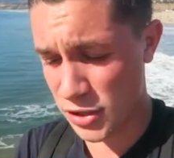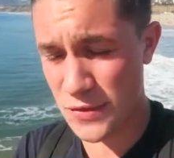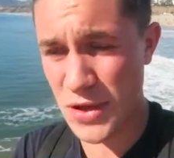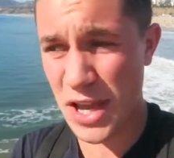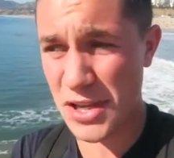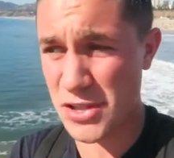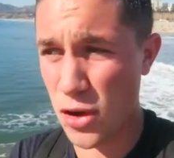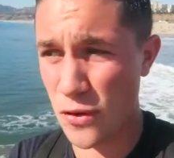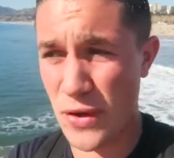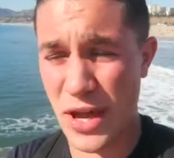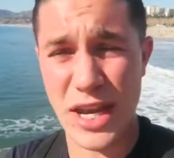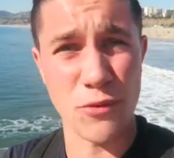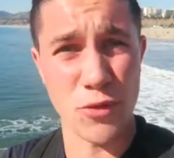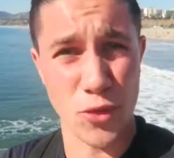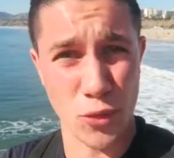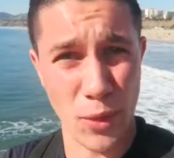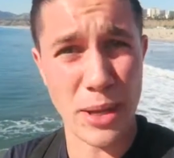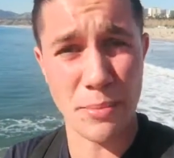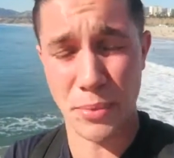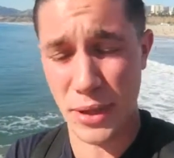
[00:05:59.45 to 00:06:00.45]
So if you guys know of any
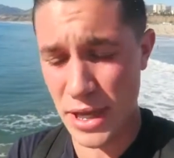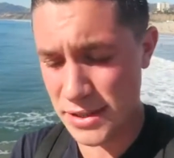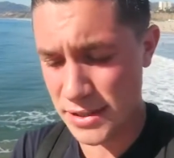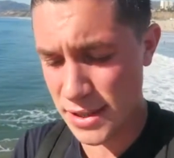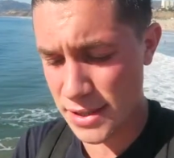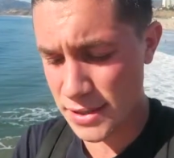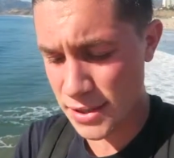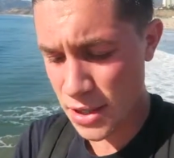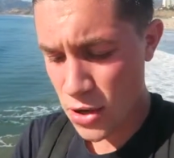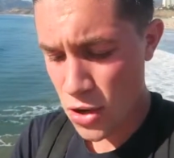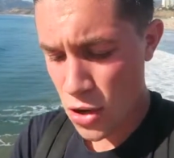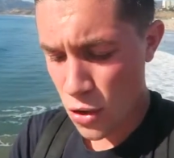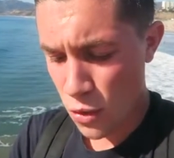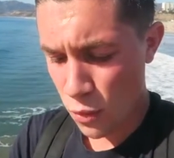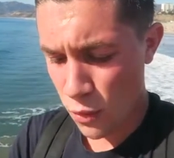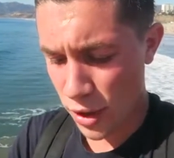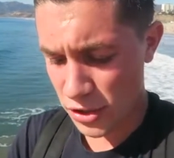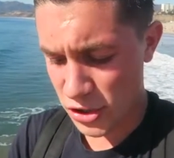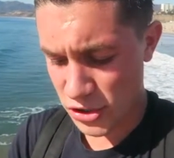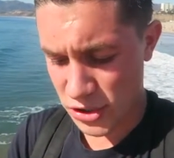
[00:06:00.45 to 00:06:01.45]
great places
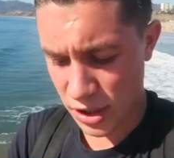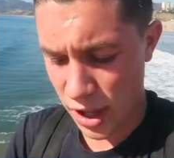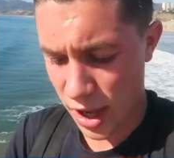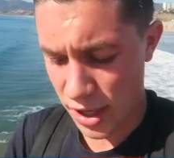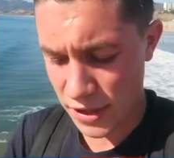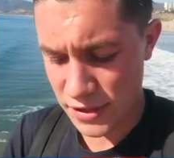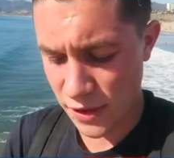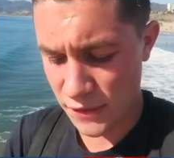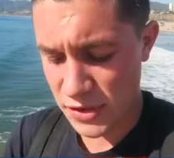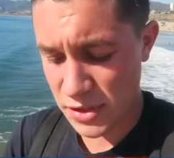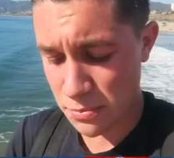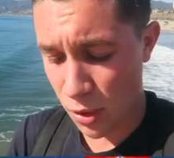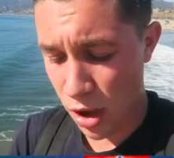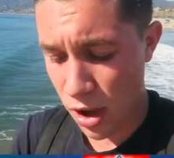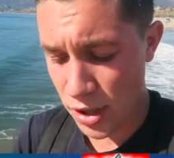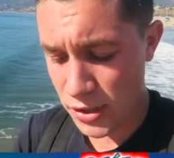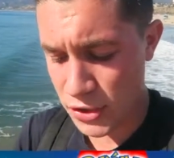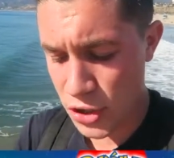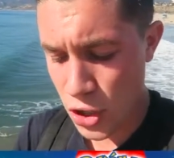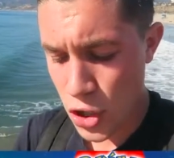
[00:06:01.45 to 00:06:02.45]
where just a lot of stuff
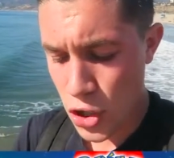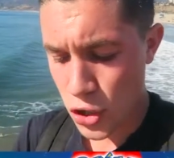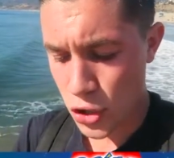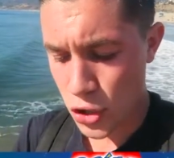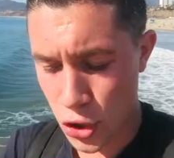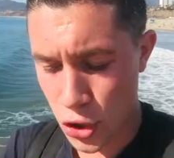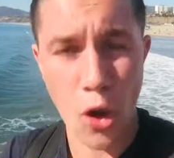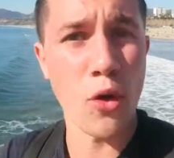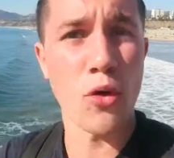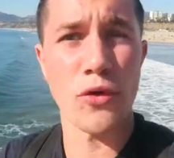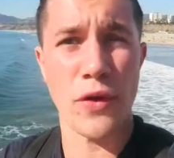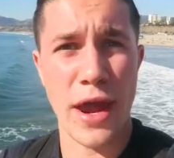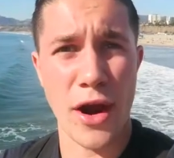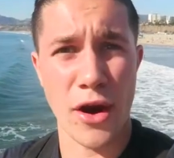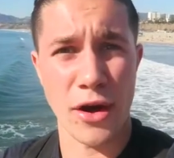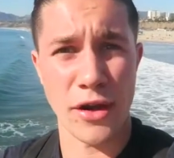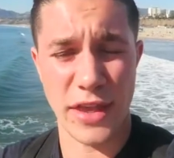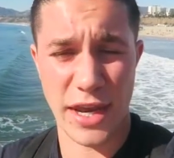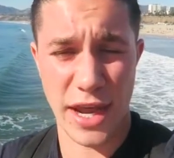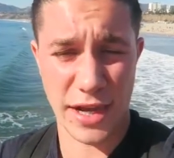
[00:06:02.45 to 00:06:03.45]
spawns, go
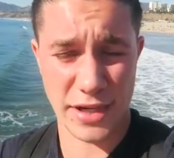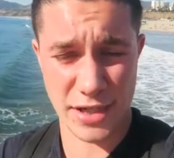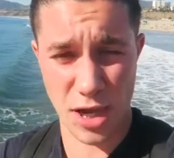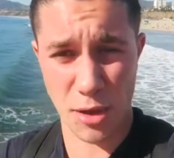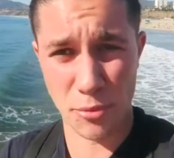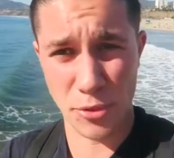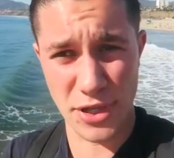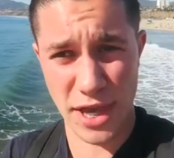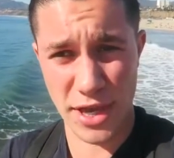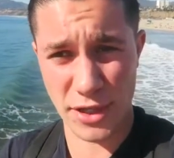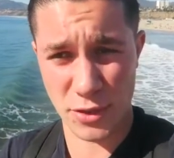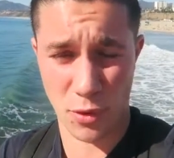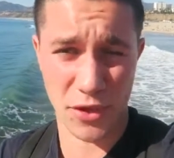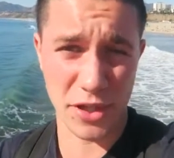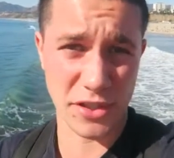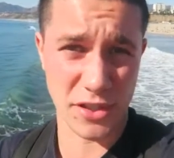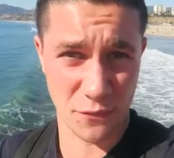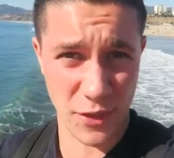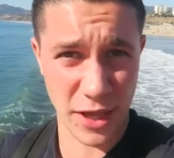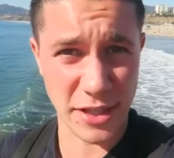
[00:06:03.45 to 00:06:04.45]
there in the next couple days while
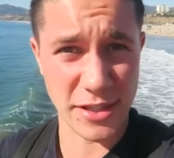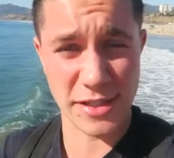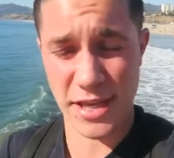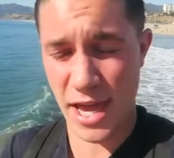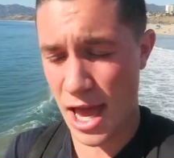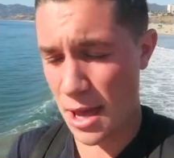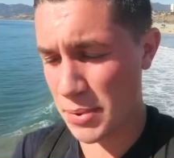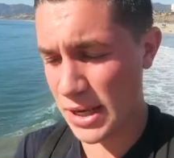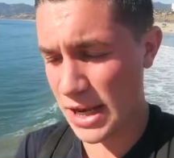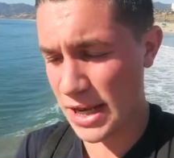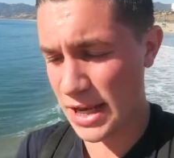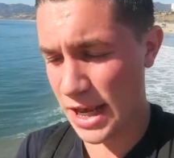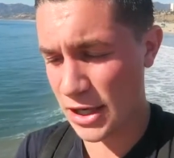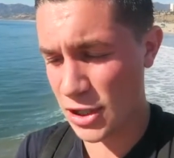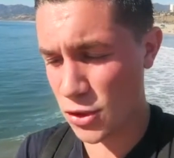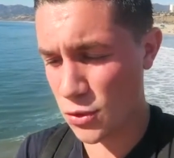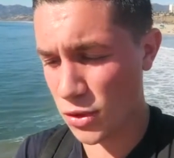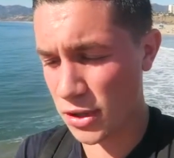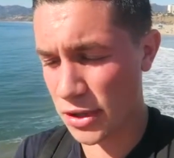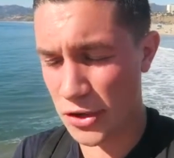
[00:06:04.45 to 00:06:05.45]
this event is happening,
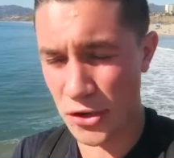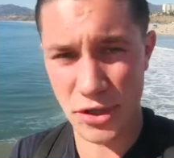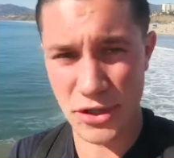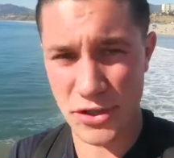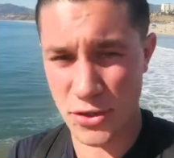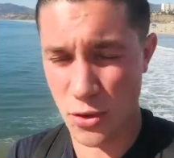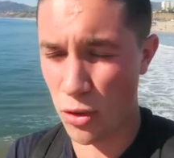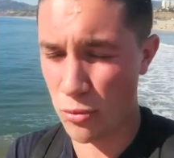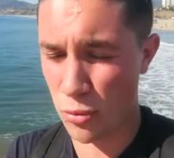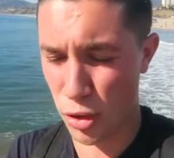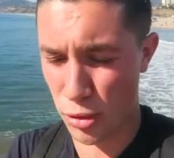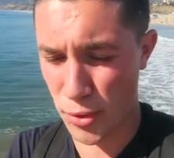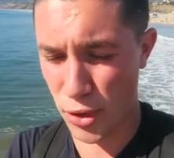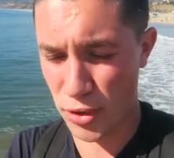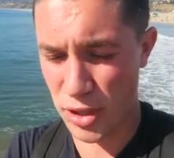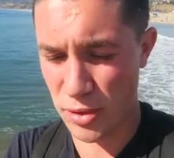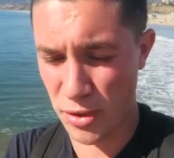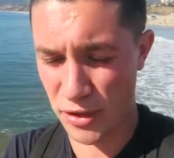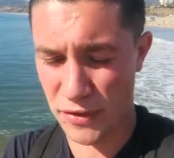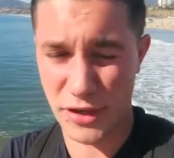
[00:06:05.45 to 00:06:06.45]
and you will literally score more
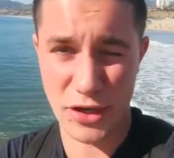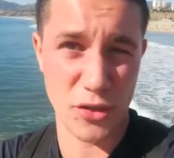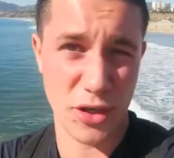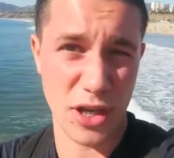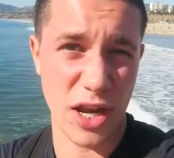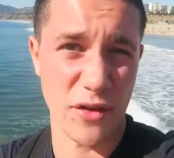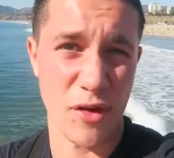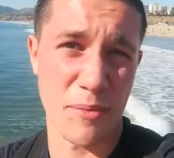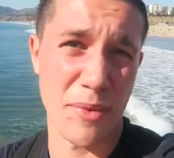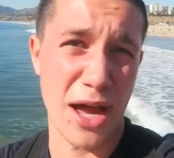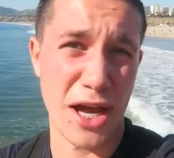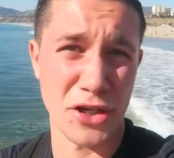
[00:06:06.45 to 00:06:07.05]
Pokemon than you could ever